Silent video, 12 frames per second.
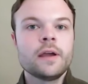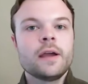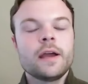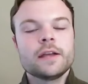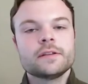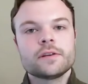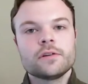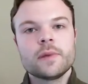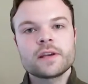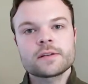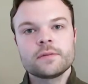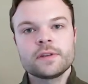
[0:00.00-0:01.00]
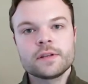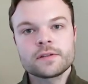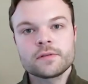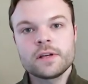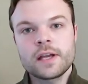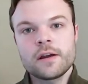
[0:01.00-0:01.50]
And so you basically, with these
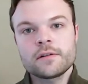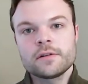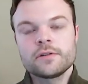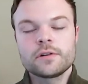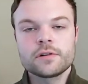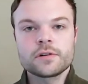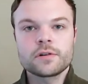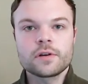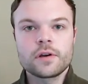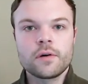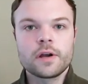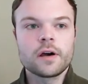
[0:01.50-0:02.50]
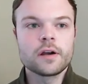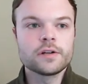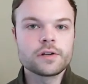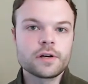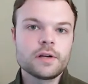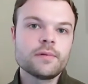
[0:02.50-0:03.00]
three characters, you're going on a
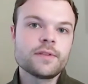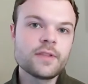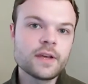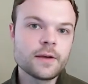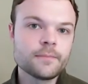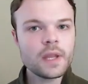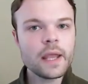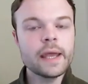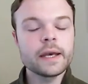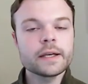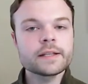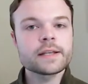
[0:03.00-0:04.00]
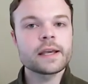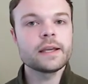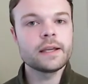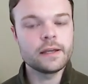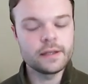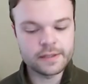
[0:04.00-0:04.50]
journey with them, and it is
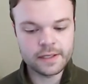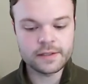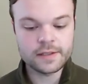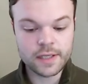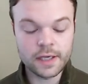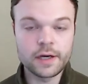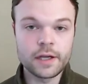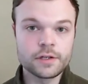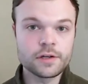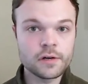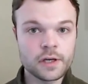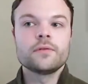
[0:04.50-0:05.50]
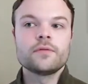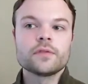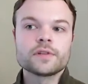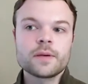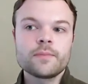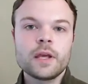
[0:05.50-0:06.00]
a intense day-to-day journey. For
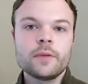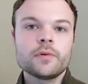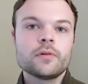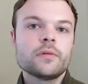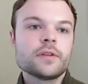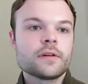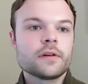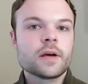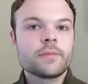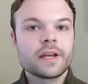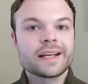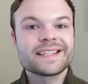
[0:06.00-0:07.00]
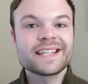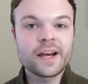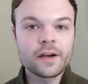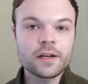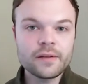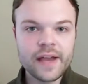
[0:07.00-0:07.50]
some people, with there not being a
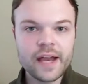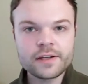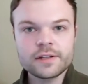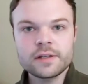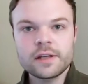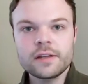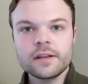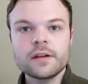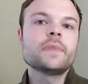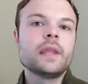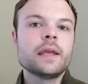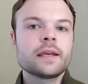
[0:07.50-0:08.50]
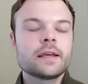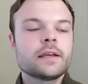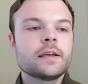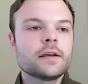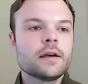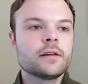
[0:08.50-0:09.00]
ton of action in there, it can
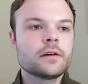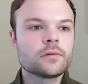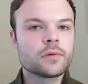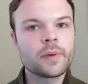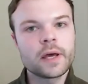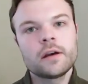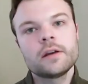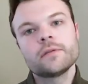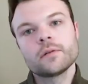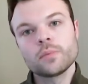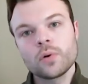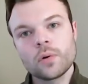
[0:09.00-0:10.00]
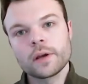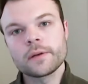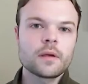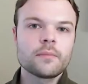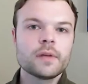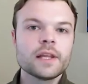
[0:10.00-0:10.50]
get a little repetitive or boring.
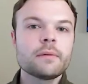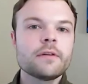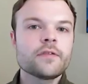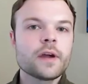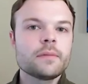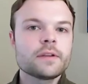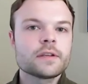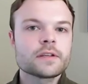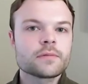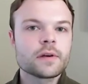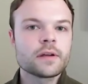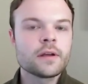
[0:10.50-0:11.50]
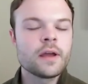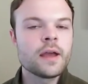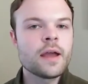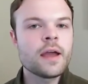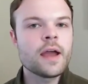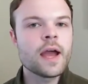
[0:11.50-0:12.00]
But let me frame it this way.
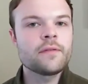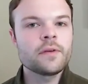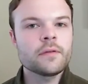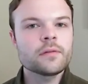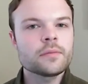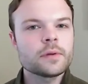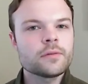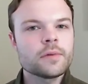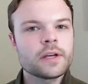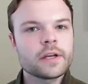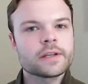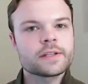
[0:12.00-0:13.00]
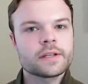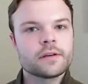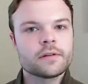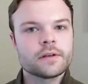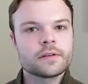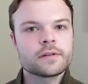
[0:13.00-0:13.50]
Have you ever been reading a
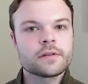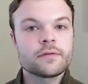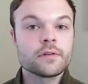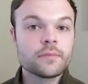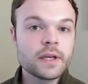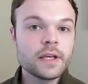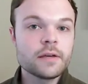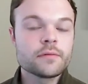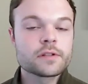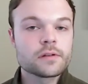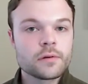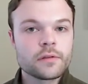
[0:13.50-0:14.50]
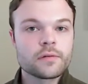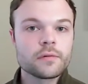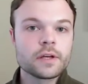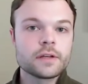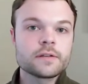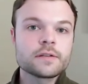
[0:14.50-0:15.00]
series? For me, it was Lord of the
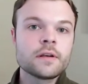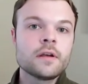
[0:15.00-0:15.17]
Rings.